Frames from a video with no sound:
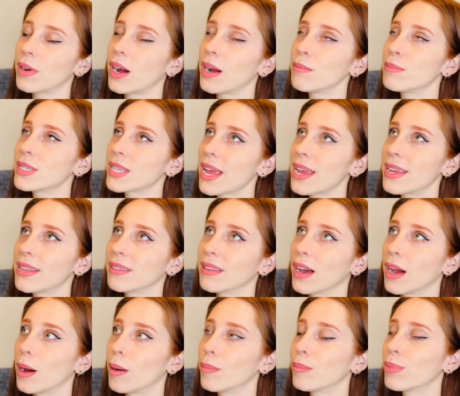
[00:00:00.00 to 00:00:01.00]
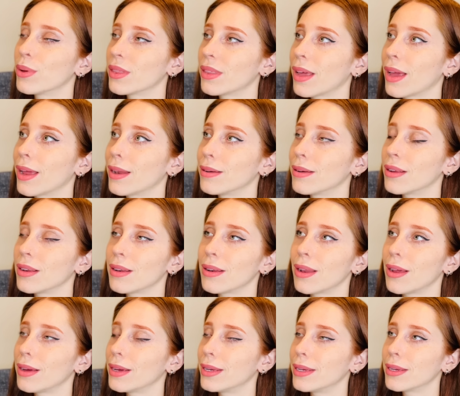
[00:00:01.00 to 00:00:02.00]
I'm saying that, but then,
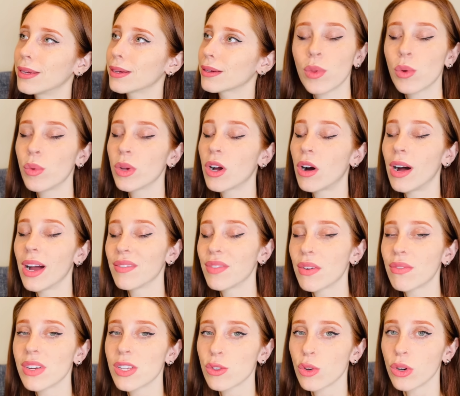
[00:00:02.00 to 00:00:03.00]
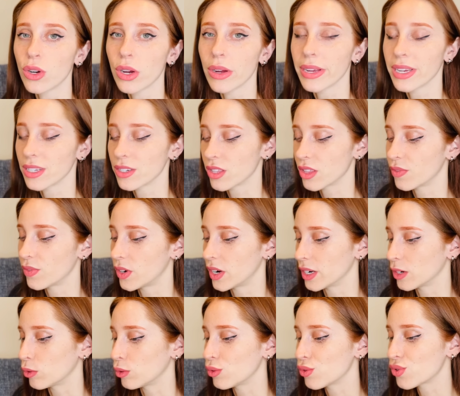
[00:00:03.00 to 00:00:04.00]
like, we can't have every song going into the
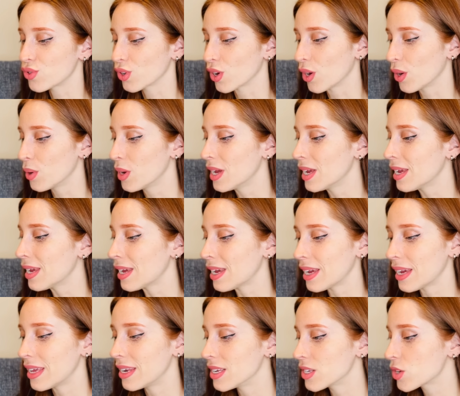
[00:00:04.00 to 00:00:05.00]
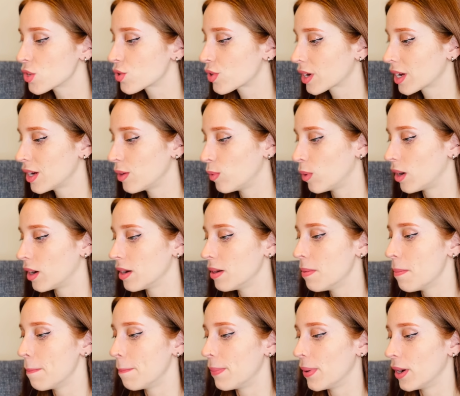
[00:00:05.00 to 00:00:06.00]
finals, so it is a tricky
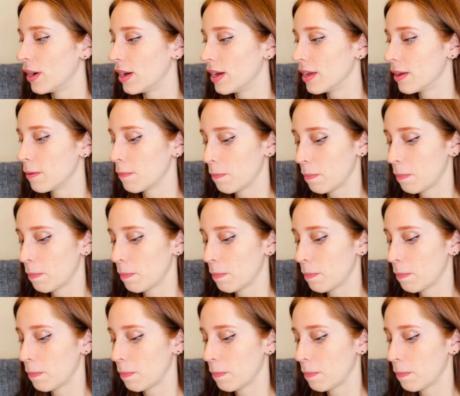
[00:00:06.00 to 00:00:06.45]
one. But